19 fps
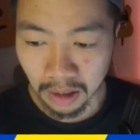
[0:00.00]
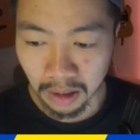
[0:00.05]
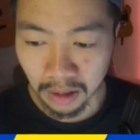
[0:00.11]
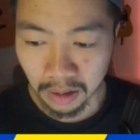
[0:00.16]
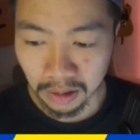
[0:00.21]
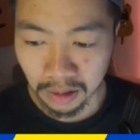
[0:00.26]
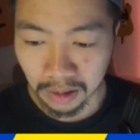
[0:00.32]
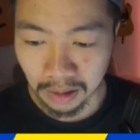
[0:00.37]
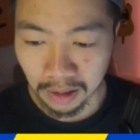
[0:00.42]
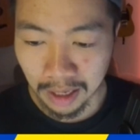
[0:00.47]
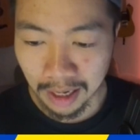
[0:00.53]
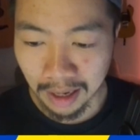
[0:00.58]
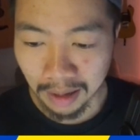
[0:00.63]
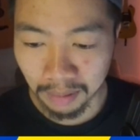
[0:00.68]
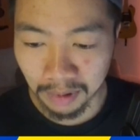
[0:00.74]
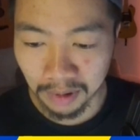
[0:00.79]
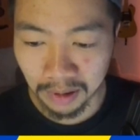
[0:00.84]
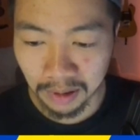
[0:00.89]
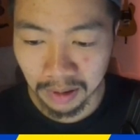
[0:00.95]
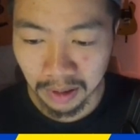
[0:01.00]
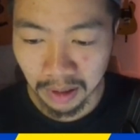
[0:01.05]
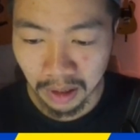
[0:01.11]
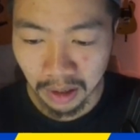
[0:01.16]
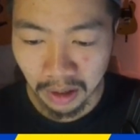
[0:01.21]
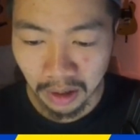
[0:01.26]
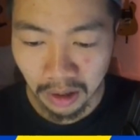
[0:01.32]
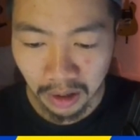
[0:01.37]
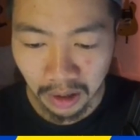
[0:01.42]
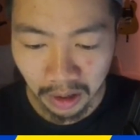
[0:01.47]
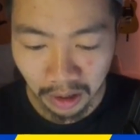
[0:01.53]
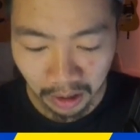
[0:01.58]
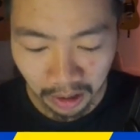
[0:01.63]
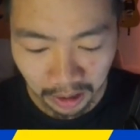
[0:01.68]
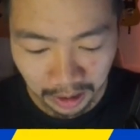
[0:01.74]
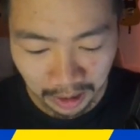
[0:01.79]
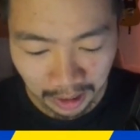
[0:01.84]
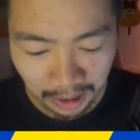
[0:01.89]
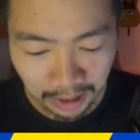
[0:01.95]
I got slabs. Oh,
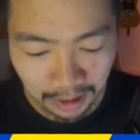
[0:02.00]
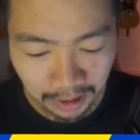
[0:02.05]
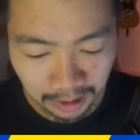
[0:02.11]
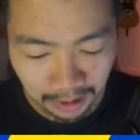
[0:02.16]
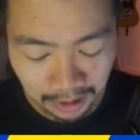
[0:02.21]
okay.